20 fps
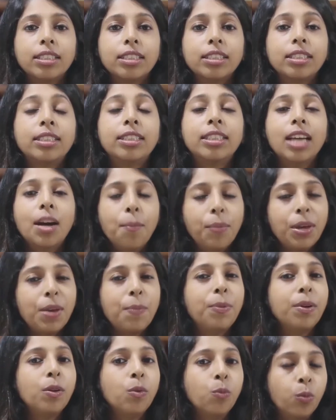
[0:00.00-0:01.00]
Some
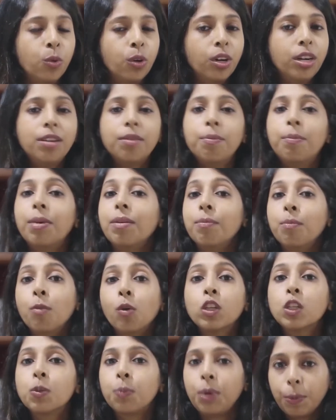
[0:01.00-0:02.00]
people would, but
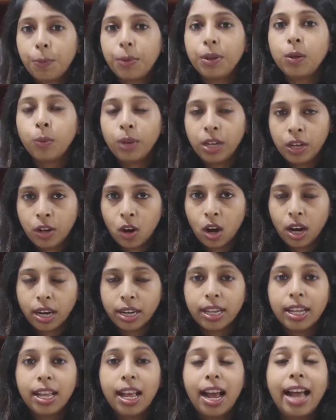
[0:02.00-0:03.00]
most people will
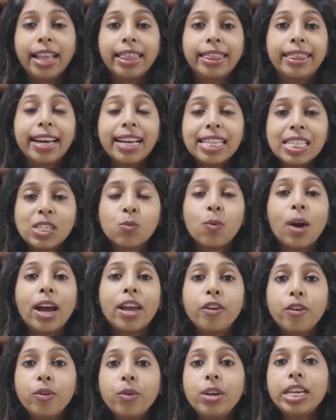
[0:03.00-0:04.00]
not. And that's why
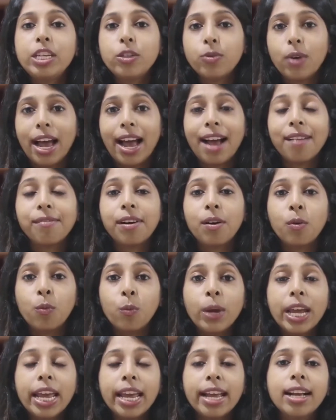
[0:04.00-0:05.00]
you need to have a
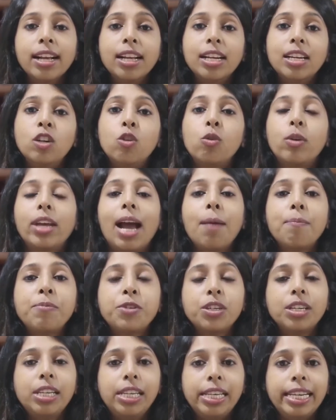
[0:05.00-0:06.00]
way to
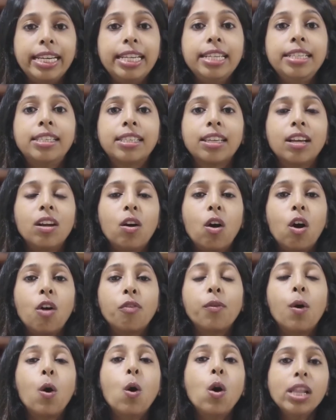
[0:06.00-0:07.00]
capture leads
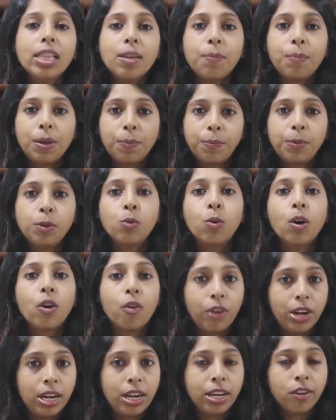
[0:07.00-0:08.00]
of all the people who
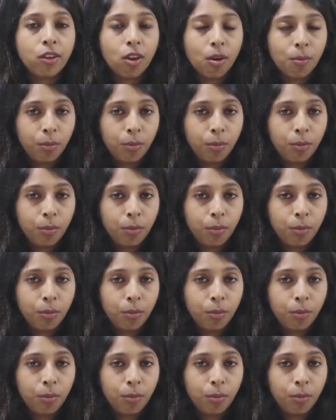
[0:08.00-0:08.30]
are reading your